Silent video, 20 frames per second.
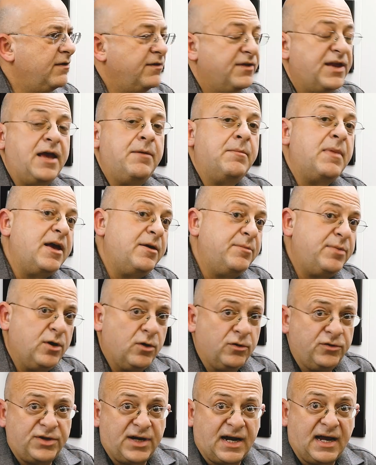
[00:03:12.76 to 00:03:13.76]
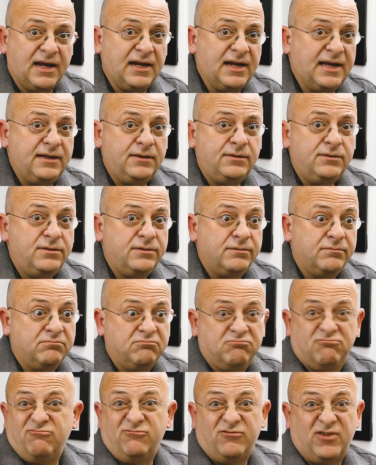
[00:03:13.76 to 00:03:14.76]
They may be on dry land,
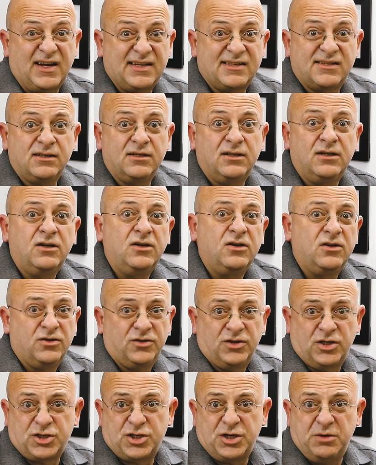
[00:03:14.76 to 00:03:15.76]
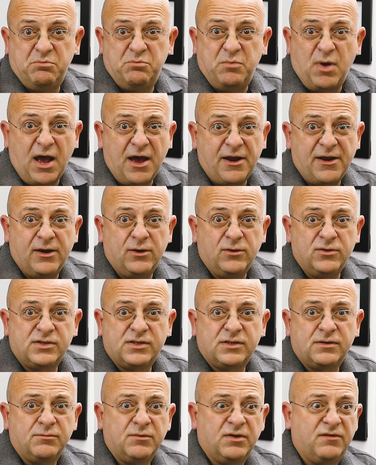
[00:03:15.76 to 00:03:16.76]
Vasa, the ship
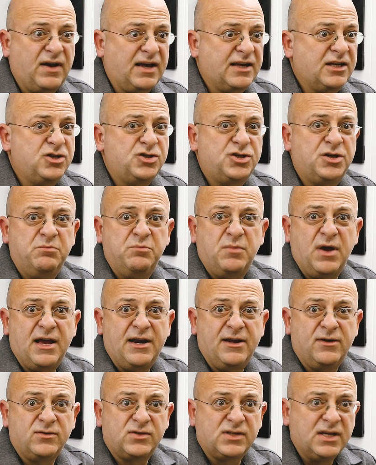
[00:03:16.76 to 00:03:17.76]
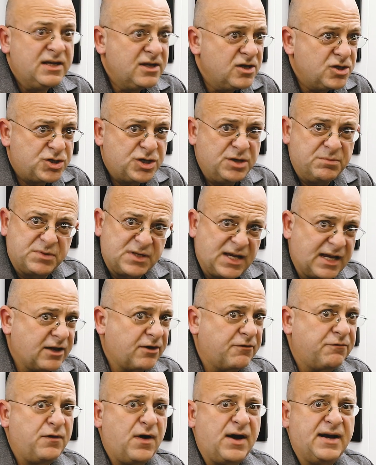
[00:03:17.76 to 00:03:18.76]
burials, the Viking ship burials, ship
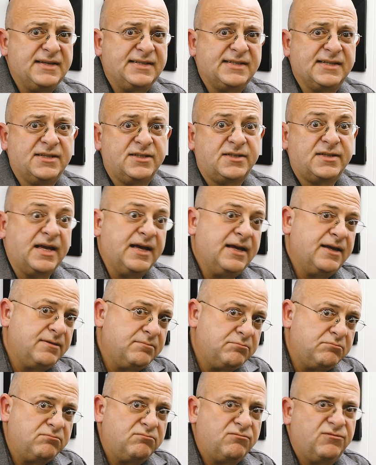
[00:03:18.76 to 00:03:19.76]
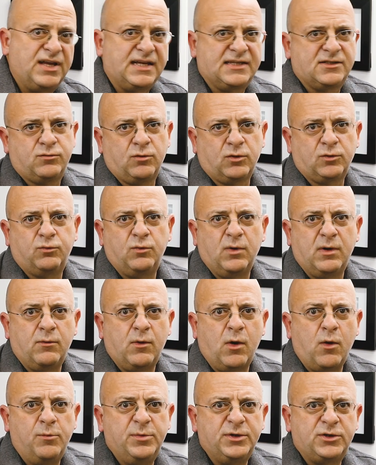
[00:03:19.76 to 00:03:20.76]
sacrifices, and that's what we
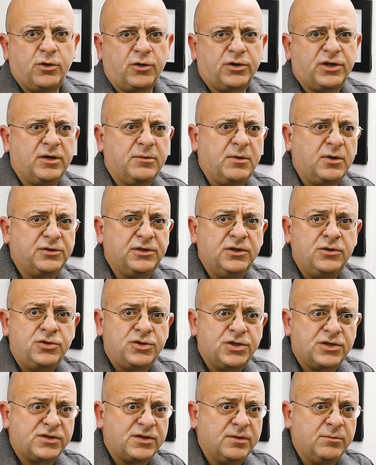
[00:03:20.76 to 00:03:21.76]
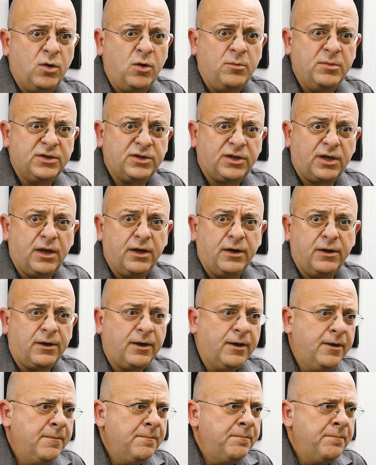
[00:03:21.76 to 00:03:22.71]
will be talking about in just a moment here.